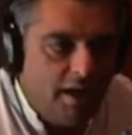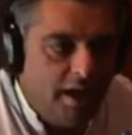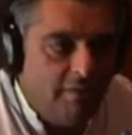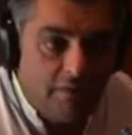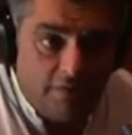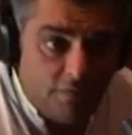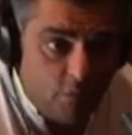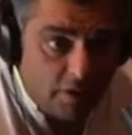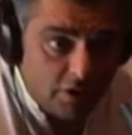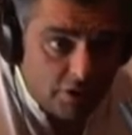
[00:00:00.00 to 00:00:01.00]
and felt
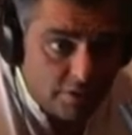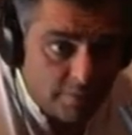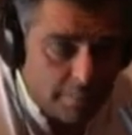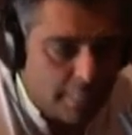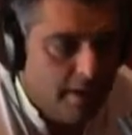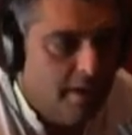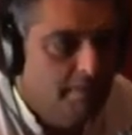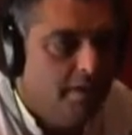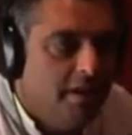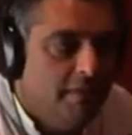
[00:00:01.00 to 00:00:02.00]
foolish.
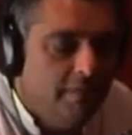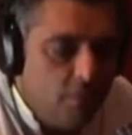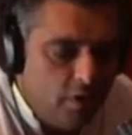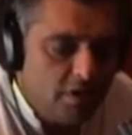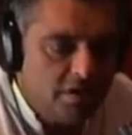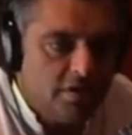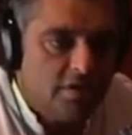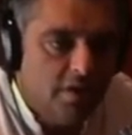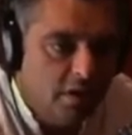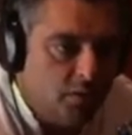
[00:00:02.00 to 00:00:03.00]
But that
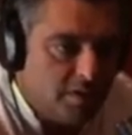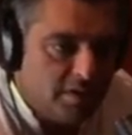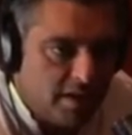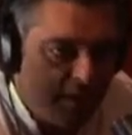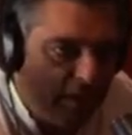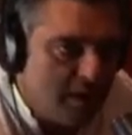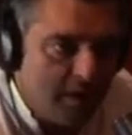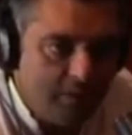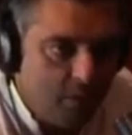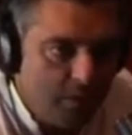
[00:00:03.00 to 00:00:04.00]
foolishness was that
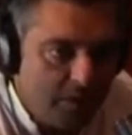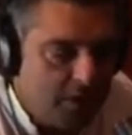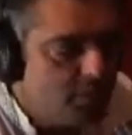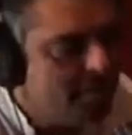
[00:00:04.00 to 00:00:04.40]
aha moment. It